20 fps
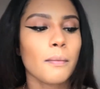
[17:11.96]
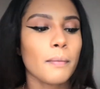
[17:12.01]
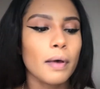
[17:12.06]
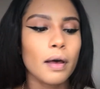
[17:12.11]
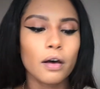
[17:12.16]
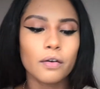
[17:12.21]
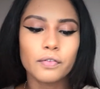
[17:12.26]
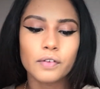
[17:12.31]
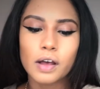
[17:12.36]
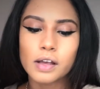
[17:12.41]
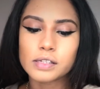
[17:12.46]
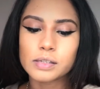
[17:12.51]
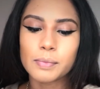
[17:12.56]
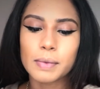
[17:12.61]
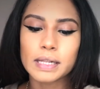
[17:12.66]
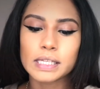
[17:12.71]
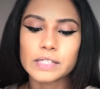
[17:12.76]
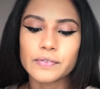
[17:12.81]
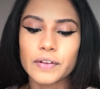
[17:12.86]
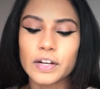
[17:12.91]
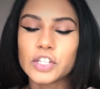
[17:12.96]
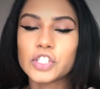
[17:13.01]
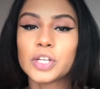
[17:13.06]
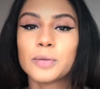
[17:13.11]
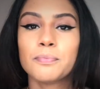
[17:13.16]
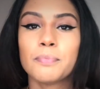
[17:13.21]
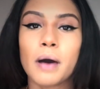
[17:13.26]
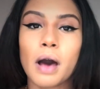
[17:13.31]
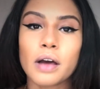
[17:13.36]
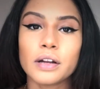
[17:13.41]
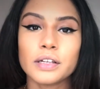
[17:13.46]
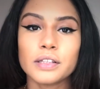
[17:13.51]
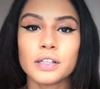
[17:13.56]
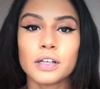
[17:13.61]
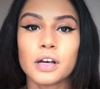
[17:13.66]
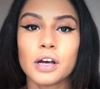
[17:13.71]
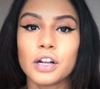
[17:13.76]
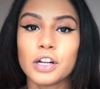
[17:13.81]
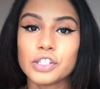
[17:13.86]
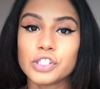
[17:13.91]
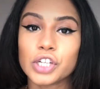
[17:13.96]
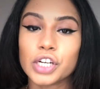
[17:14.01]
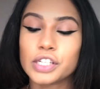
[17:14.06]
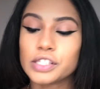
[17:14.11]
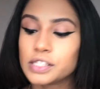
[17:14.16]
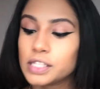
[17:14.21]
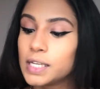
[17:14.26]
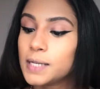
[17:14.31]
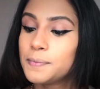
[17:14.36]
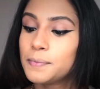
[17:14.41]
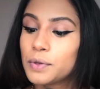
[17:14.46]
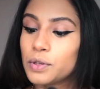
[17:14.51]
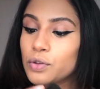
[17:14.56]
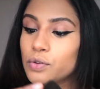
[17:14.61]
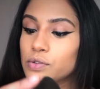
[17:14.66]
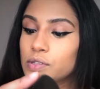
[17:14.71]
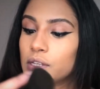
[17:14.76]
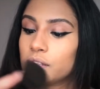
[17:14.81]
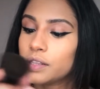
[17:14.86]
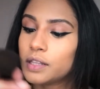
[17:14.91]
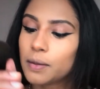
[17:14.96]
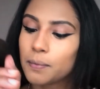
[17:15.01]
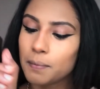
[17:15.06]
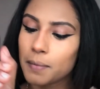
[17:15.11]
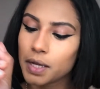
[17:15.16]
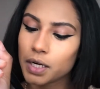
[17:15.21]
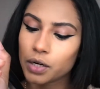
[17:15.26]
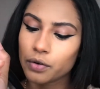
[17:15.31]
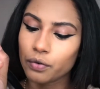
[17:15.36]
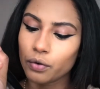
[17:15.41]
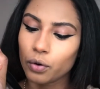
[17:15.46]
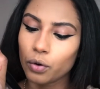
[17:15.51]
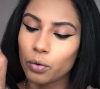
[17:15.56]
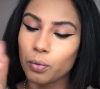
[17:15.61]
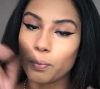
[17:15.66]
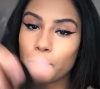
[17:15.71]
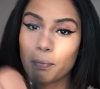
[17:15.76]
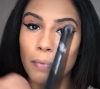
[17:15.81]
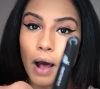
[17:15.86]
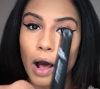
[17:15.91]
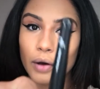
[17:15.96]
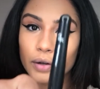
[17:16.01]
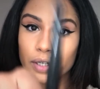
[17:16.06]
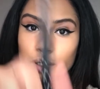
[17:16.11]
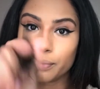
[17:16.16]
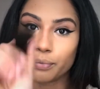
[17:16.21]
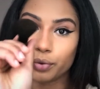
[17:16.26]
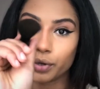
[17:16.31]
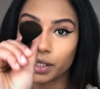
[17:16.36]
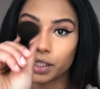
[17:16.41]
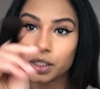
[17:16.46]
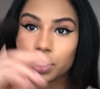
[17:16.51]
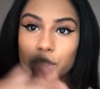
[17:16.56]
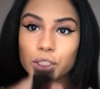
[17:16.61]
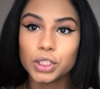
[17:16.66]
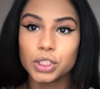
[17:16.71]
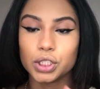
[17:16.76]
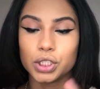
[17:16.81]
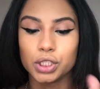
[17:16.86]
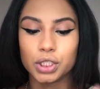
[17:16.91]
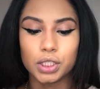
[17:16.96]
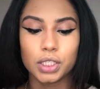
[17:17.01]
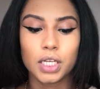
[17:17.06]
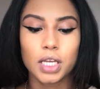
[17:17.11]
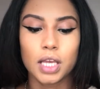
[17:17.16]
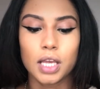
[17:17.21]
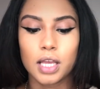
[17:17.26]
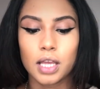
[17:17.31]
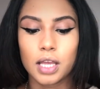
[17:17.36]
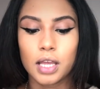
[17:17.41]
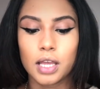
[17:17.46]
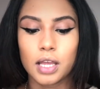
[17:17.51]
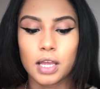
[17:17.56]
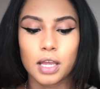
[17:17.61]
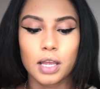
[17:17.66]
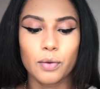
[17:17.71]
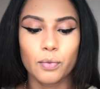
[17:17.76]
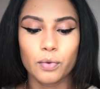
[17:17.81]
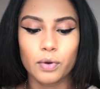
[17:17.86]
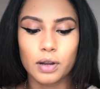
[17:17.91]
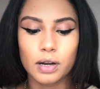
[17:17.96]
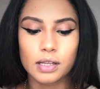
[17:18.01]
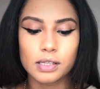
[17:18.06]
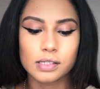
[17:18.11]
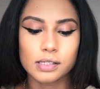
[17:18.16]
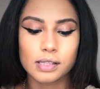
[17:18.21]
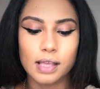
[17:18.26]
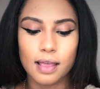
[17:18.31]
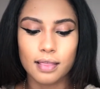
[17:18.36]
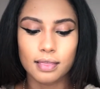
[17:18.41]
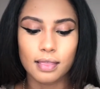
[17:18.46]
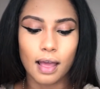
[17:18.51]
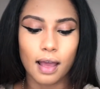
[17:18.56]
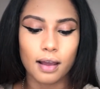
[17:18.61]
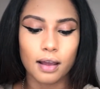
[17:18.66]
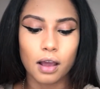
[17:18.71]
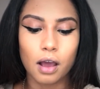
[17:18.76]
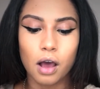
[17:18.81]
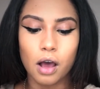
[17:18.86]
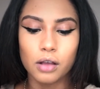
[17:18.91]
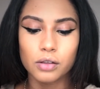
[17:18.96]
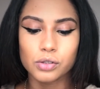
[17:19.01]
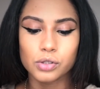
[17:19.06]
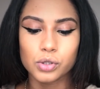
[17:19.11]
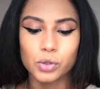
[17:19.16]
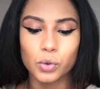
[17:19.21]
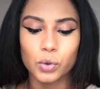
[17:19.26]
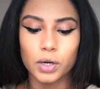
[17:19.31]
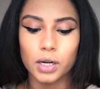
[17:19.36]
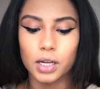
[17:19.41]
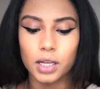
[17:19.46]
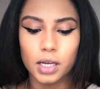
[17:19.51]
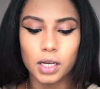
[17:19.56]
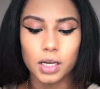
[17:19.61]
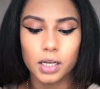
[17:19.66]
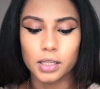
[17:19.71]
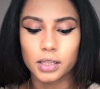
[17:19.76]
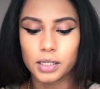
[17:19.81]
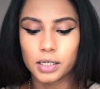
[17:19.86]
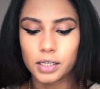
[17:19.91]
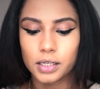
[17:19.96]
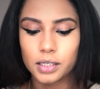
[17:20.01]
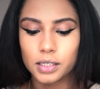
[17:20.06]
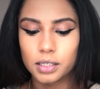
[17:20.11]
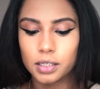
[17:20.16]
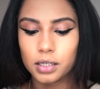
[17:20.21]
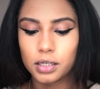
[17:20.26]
Elf Cosmetics Finishing Powder in the color Dark Deep using the Mineral Powder Brush. I'm gonna set that contour color.